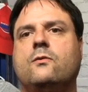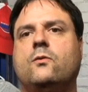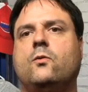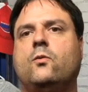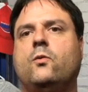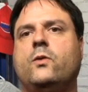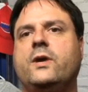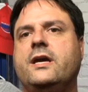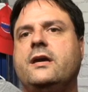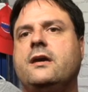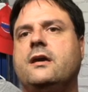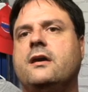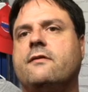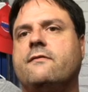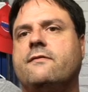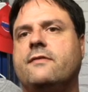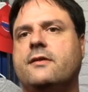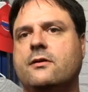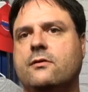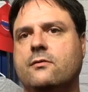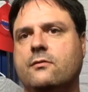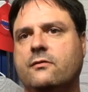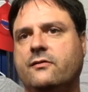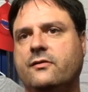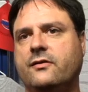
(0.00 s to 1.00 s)
we give
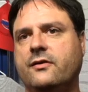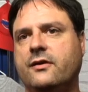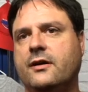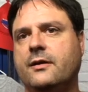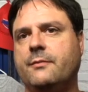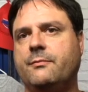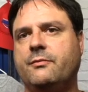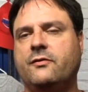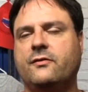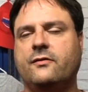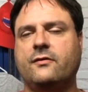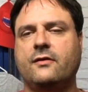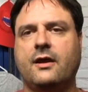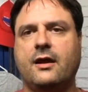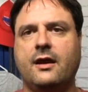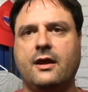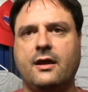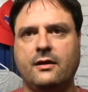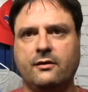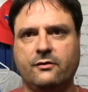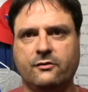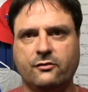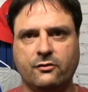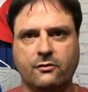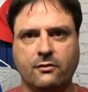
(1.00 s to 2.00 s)
you tips
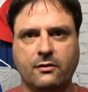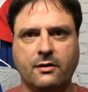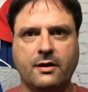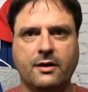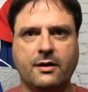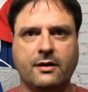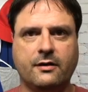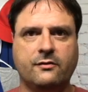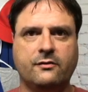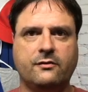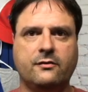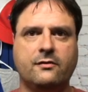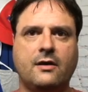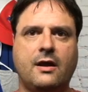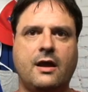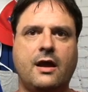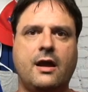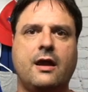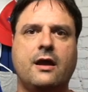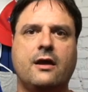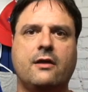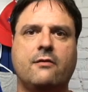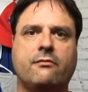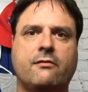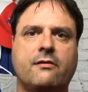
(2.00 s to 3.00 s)
and tricks
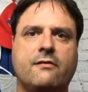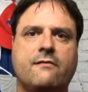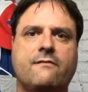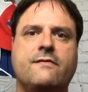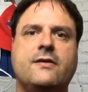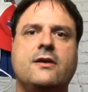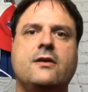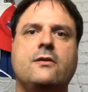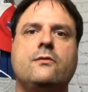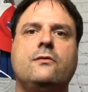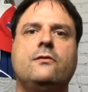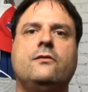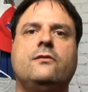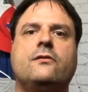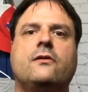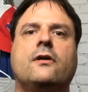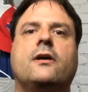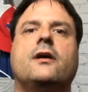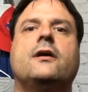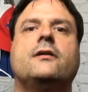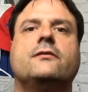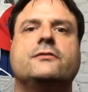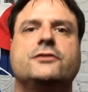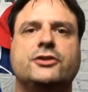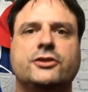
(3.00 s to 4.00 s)
and reviews
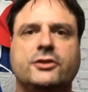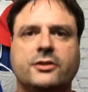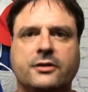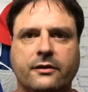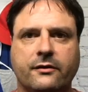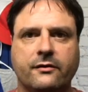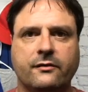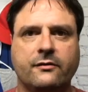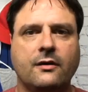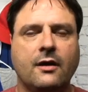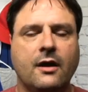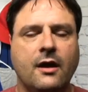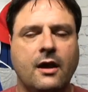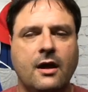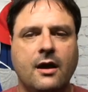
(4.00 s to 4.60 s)
of shirts